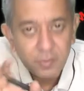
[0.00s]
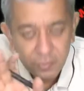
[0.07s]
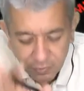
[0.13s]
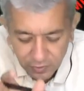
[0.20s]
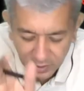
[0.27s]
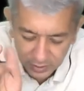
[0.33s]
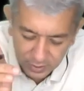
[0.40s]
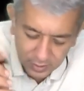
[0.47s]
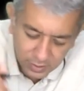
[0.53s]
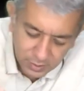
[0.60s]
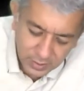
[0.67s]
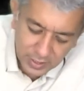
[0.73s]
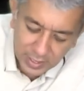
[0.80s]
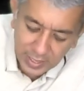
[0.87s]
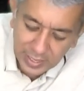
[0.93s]
Further,
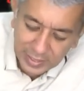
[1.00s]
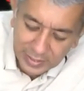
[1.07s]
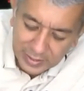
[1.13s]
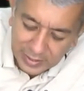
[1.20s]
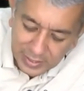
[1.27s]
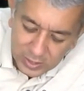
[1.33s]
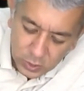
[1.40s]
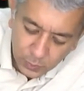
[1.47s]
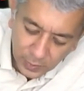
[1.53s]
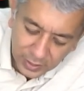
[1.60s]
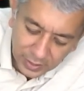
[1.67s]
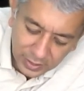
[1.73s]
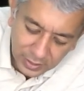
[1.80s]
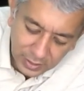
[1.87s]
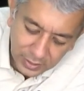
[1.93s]
this
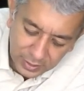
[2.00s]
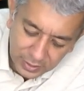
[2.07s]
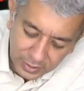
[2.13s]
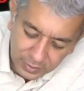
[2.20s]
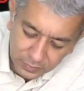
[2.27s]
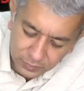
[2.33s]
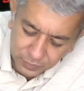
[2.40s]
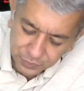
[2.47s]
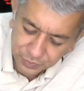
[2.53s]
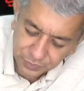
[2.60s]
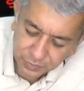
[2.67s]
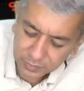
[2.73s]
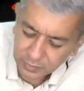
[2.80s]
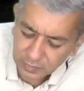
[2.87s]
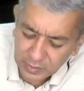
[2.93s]
particular thing
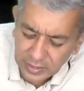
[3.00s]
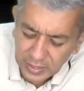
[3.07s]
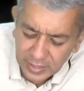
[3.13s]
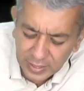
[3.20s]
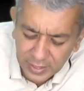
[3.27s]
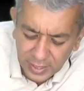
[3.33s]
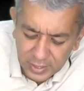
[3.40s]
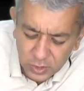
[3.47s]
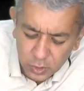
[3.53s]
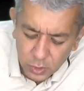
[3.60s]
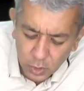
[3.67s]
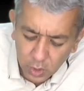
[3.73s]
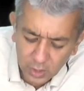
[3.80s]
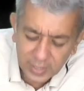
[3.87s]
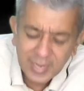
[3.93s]
does
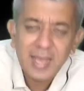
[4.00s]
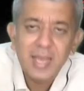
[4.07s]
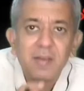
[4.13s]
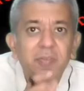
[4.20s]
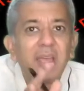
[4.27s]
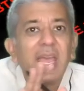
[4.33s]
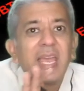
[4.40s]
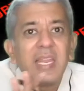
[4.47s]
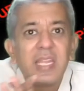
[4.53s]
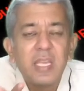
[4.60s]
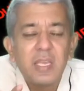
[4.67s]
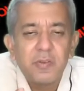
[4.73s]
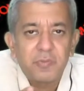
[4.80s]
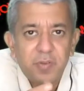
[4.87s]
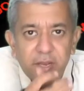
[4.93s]
not have any
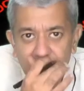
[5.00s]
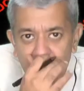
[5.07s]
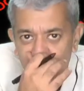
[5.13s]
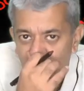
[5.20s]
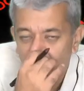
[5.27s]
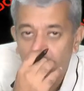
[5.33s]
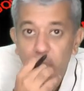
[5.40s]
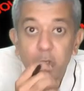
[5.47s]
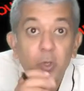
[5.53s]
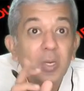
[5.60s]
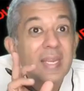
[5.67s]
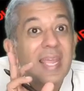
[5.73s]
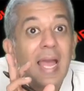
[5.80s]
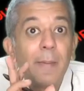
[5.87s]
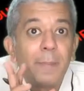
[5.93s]
effect on your
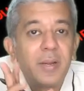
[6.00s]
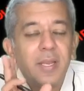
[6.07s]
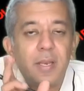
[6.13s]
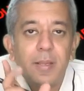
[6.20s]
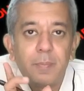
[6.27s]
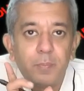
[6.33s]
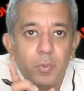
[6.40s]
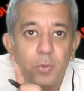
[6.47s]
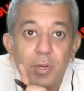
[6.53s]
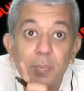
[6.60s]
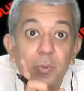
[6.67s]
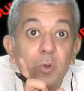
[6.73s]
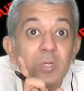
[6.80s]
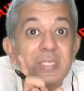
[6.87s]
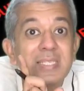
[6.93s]
capital employed,
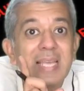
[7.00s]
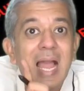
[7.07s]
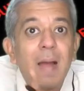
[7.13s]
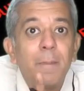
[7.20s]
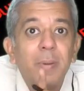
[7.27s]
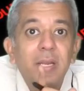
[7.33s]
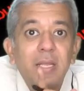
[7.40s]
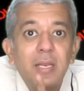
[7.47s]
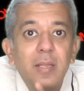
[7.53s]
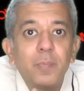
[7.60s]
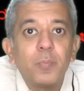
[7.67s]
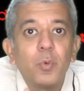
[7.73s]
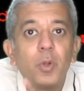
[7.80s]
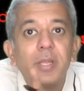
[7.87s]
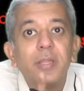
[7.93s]
because capital
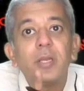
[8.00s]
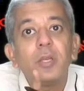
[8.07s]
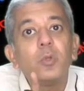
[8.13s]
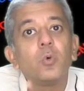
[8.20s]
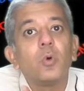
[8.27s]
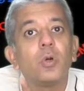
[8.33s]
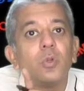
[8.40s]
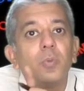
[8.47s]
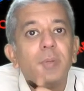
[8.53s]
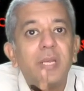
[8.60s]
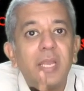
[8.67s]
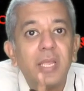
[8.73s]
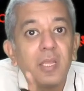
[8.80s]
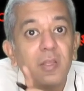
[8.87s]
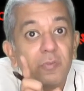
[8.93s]
employed that you got to be
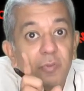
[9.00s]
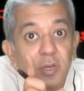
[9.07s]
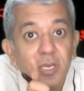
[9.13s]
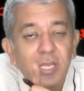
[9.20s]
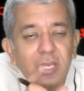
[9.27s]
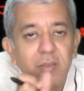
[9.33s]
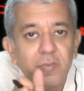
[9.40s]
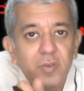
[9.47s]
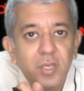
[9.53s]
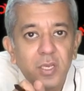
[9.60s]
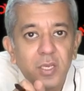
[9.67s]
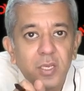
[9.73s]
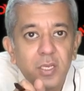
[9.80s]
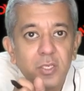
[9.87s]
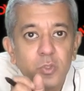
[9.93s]
taking for
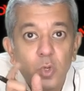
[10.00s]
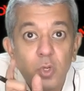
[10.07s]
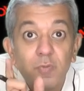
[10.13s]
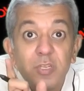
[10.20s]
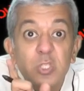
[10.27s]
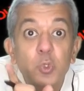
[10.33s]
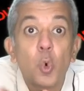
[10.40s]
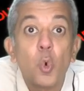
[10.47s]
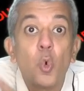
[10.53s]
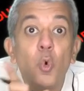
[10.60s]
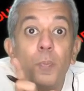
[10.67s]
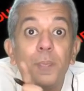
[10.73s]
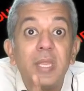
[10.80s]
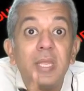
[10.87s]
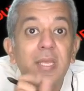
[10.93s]
EVA is always
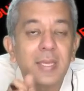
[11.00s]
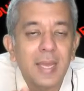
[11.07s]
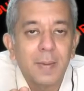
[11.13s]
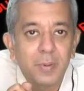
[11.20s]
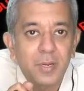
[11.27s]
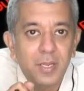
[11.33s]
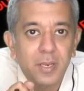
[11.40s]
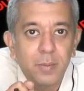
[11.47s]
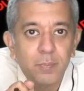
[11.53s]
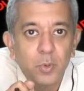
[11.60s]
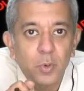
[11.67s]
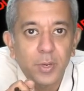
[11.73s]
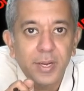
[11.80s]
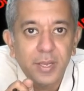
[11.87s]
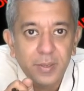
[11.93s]
opening capital employed,